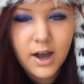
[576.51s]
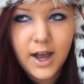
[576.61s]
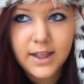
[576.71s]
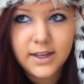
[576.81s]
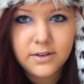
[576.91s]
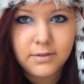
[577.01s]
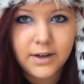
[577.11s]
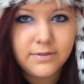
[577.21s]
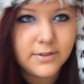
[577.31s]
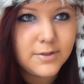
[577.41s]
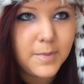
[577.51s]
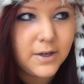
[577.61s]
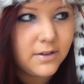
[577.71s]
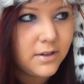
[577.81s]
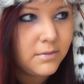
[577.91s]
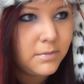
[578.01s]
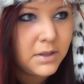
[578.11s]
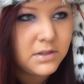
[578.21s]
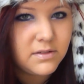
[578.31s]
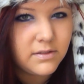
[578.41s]
I like rifles better than
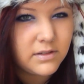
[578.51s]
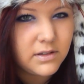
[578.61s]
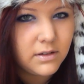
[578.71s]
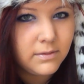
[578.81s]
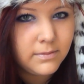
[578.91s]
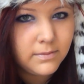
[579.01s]
pistols though.